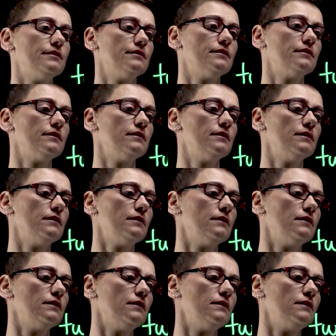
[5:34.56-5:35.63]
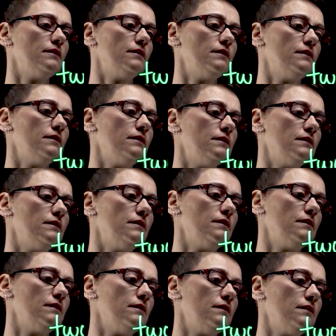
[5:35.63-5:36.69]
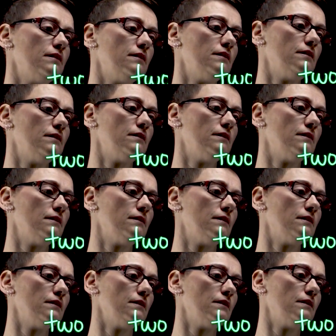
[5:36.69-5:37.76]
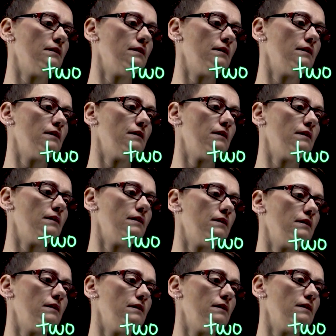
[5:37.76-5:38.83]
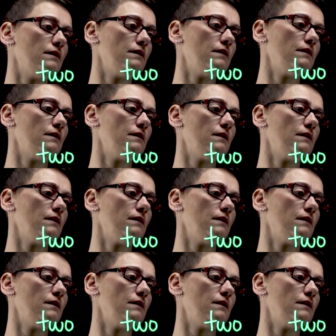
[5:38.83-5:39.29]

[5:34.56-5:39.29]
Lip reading: No one is speaking in this clip.